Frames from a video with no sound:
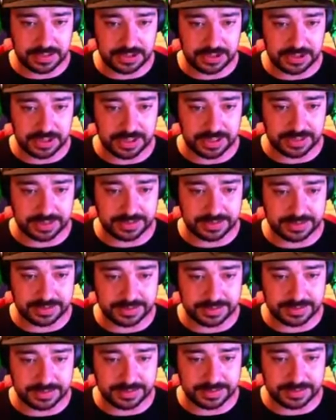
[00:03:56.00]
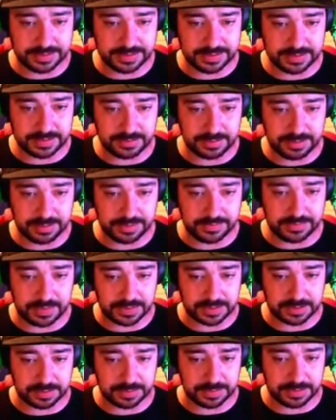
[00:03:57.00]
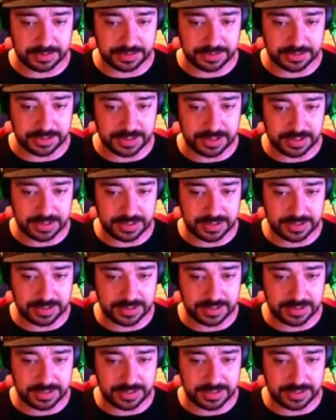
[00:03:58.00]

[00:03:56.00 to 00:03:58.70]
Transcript: Shit. Pretty fucked up here, actually.